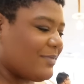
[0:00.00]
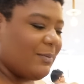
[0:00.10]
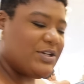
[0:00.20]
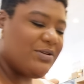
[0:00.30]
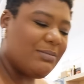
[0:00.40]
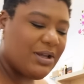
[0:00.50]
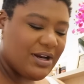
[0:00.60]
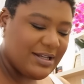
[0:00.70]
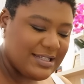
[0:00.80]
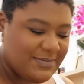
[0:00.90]
but should I'm
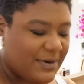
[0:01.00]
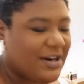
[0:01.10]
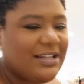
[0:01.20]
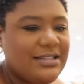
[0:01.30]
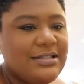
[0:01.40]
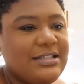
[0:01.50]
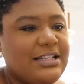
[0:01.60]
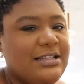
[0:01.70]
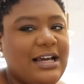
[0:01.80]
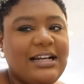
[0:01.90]
learning this experience?
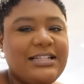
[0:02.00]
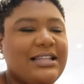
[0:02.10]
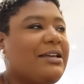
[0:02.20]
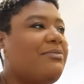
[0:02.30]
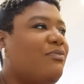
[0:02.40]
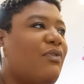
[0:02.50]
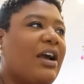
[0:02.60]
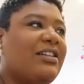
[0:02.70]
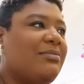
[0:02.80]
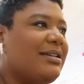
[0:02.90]
I just like
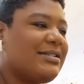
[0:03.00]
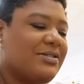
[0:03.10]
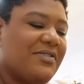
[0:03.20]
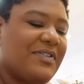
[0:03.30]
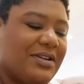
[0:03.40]
regular basic coffee.